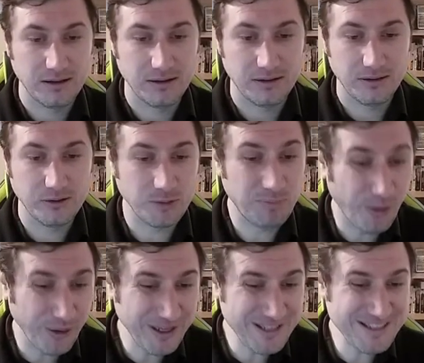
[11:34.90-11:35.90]
There's a
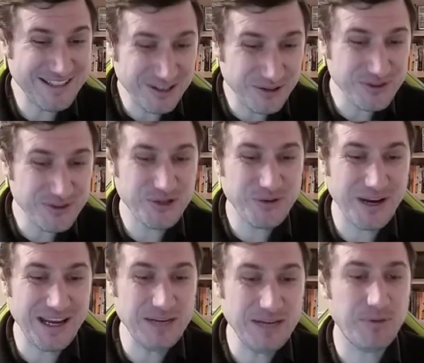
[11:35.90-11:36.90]

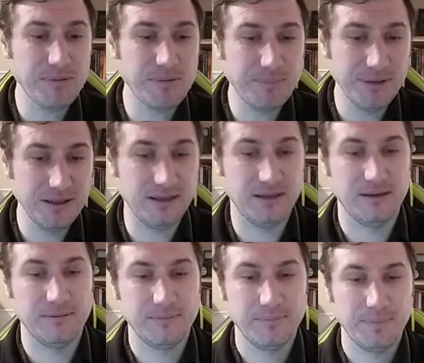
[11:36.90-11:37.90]
0.008 probability
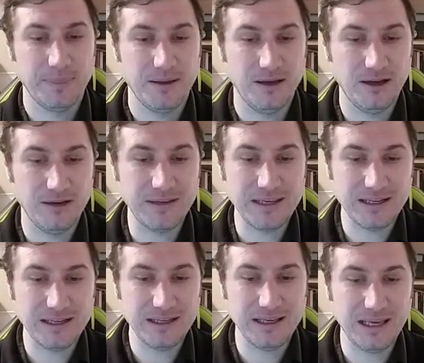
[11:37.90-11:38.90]
of
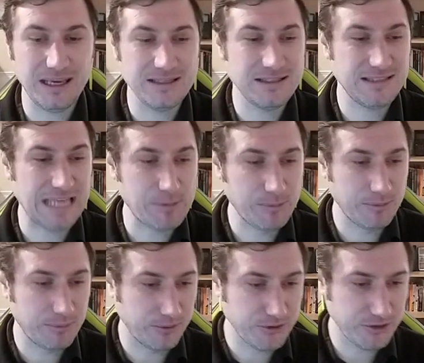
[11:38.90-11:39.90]
getting a sample
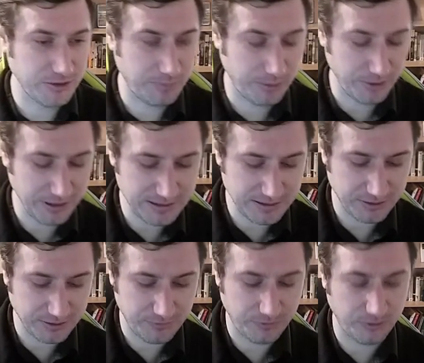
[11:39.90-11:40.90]
proportion of
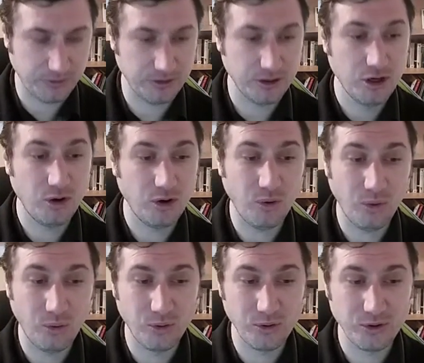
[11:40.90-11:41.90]
0.64
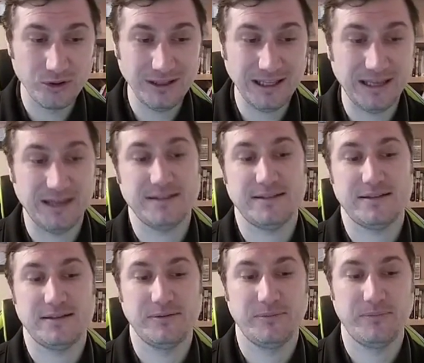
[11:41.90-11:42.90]
or
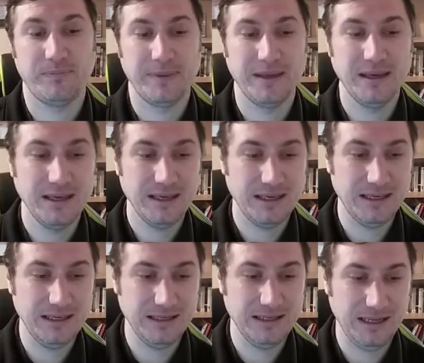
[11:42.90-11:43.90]
less
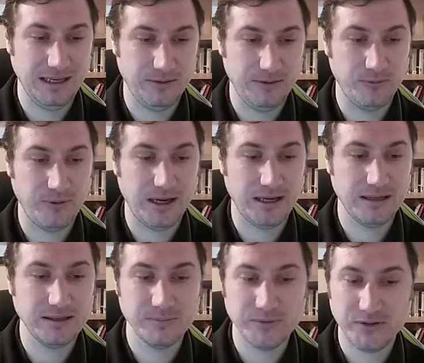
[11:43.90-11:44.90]
in a
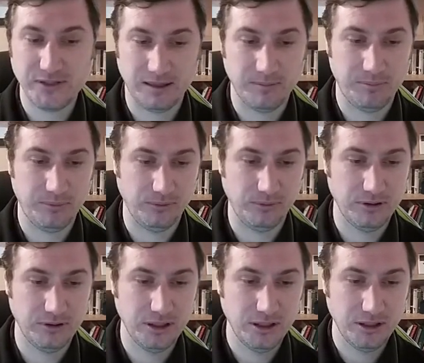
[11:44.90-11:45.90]
random sample
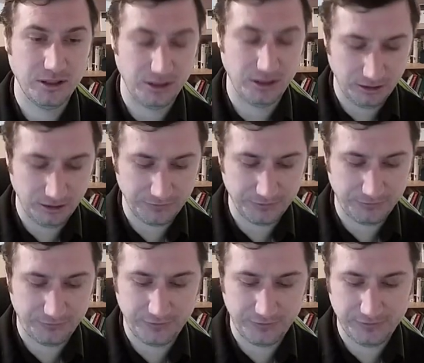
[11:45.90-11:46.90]
of
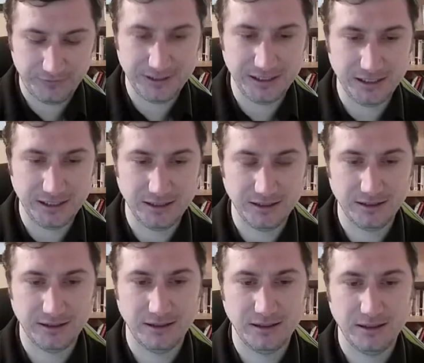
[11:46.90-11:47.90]
50
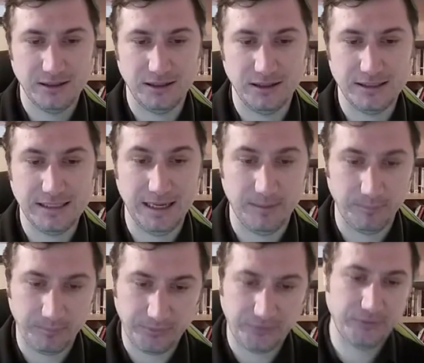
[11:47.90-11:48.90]

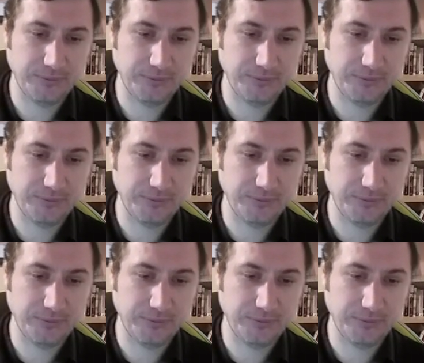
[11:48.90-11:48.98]
attempts.